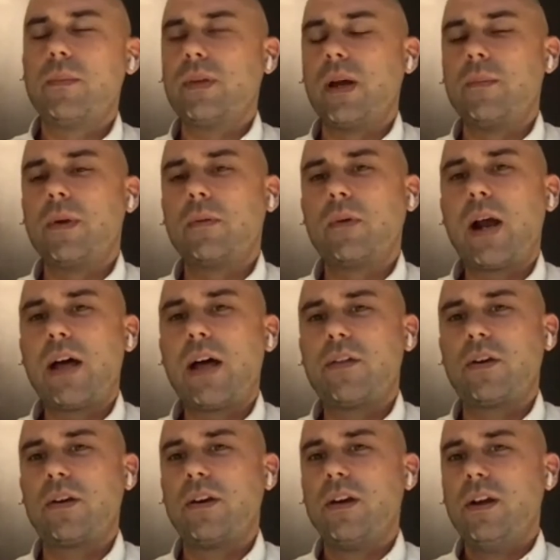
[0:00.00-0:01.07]
I'm a
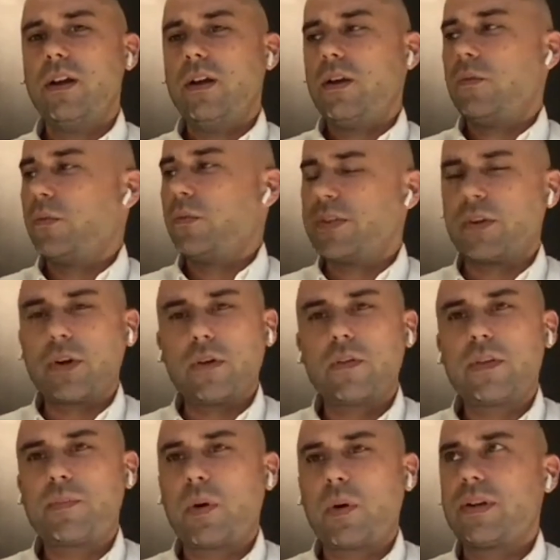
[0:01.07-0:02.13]
rather
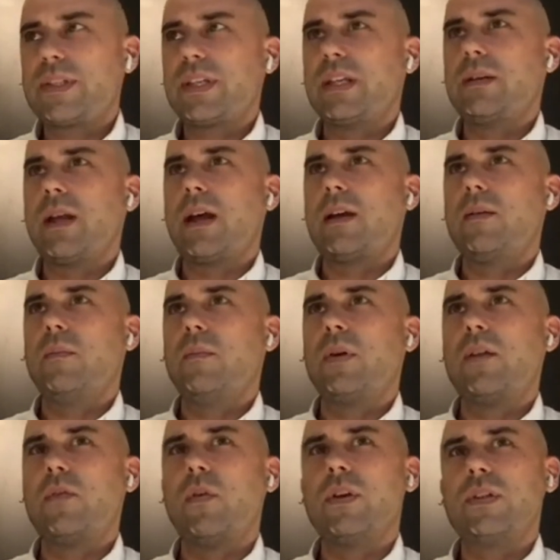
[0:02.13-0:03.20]
reserved person,
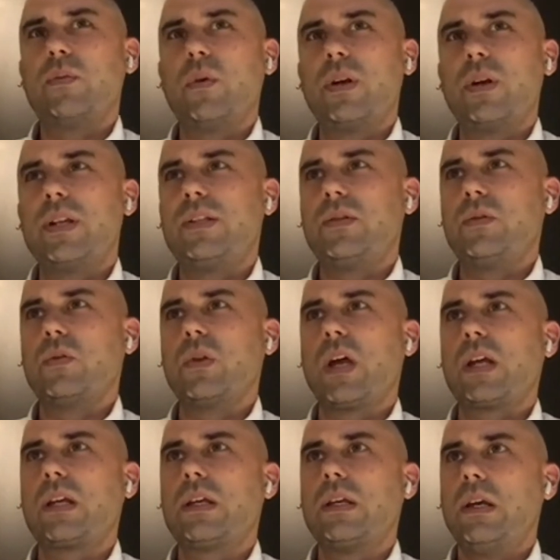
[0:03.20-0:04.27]
but I've always wanted to,
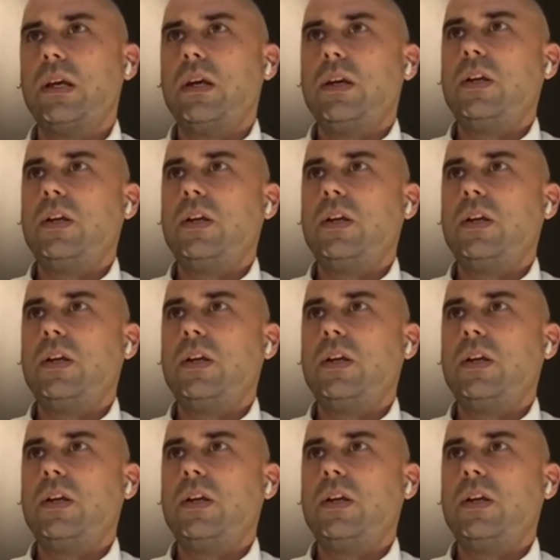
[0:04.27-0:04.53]
like,